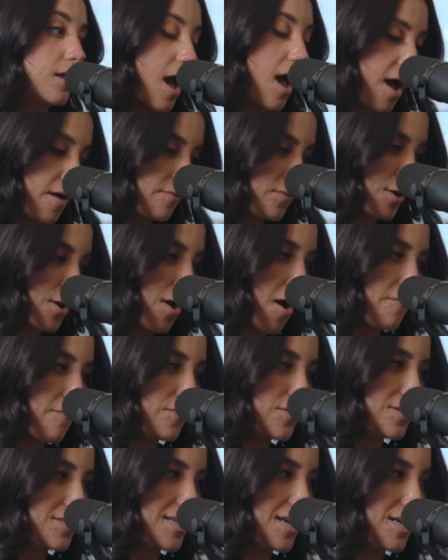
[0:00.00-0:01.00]
have the
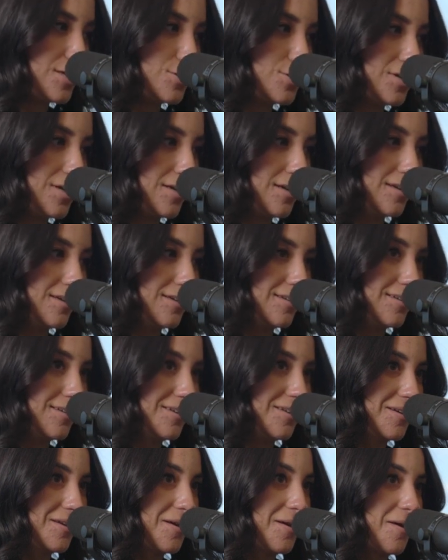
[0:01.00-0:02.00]
conversation.
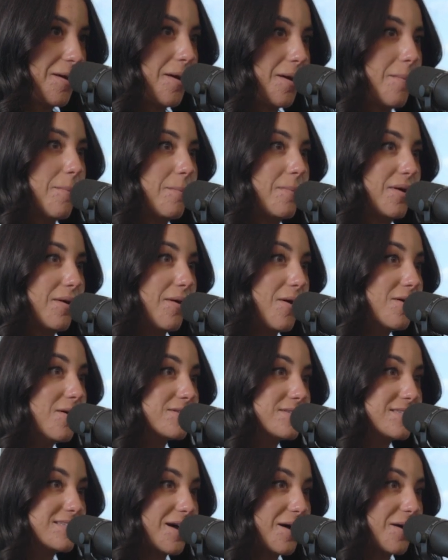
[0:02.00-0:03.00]
But
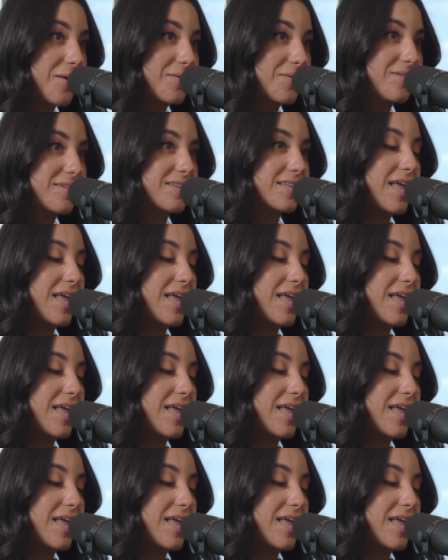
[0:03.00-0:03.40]
also,